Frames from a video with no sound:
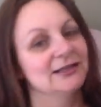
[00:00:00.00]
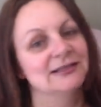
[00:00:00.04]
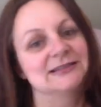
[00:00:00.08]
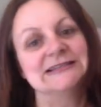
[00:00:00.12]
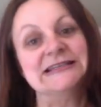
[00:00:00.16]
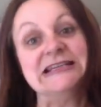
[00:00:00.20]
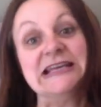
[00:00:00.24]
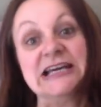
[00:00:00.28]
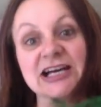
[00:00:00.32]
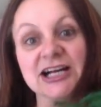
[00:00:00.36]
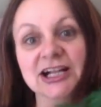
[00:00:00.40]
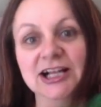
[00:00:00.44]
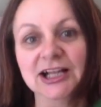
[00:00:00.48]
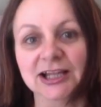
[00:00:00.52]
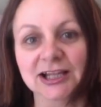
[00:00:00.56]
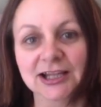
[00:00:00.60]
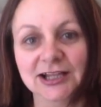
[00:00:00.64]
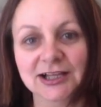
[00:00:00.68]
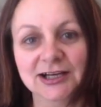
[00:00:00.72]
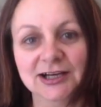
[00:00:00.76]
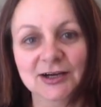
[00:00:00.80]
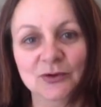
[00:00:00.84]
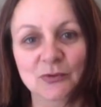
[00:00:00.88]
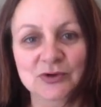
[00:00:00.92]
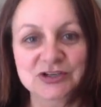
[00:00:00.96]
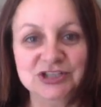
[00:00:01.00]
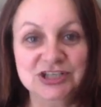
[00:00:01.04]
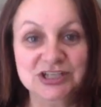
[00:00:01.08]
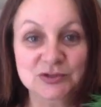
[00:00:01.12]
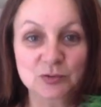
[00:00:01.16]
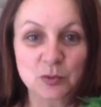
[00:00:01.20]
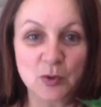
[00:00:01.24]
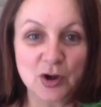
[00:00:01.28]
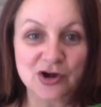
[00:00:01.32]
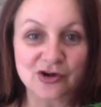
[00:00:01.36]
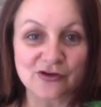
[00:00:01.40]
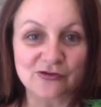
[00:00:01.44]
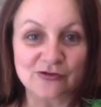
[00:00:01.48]
dill, which
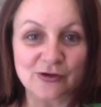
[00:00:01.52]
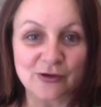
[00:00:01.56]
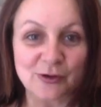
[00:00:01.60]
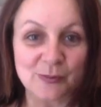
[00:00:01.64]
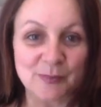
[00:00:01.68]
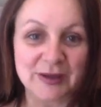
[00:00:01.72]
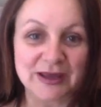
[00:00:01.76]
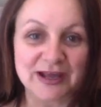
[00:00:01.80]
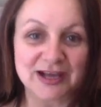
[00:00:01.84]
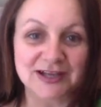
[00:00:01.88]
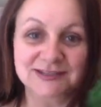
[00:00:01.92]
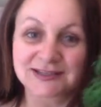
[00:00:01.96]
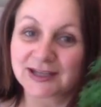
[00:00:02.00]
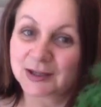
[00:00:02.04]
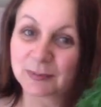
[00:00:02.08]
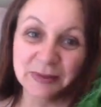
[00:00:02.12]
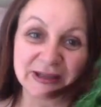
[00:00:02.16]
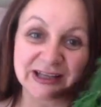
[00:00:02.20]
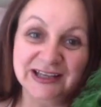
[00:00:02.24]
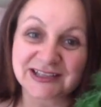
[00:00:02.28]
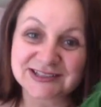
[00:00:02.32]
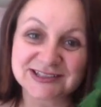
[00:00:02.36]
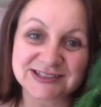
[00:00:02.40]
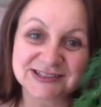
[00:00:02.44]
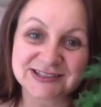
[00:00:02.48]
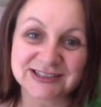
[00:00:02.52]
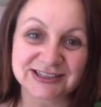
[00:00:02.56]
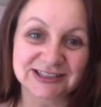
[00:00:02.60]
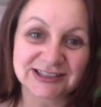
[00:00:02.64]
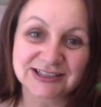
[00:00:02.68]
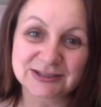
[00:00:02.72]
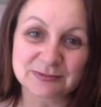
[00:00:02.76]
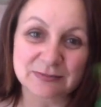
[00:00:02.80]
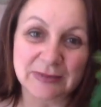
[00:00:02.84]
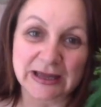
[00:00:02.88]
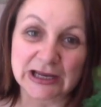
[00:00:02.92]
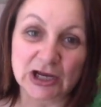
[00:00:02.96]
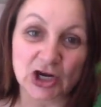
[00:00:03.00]
is wonderful because I planted dill
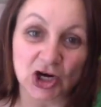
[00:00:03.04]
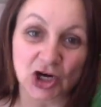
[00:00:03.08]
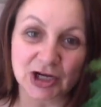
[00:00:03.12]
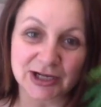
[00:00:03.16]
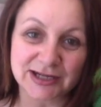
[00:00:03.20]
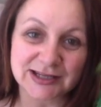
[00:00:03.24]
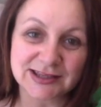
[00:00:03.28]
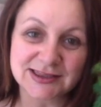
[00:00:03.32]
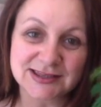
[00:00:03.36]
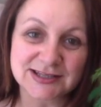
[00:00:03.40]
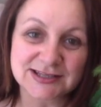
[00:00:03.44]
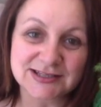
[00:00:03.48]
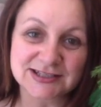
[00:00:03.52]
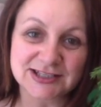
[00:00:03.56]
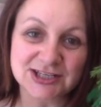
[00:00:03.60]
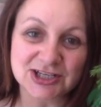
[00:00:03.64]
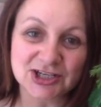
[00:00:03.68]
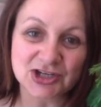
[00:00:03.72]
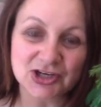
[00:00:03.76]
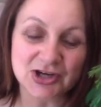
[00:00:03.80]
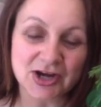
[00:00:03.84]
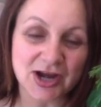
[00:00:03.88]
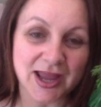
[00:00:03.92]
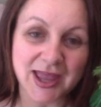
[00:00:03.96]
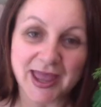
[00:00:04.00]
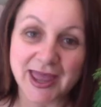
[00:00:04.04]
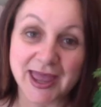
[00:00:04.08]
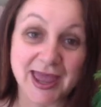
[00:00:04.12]
in my garden this year.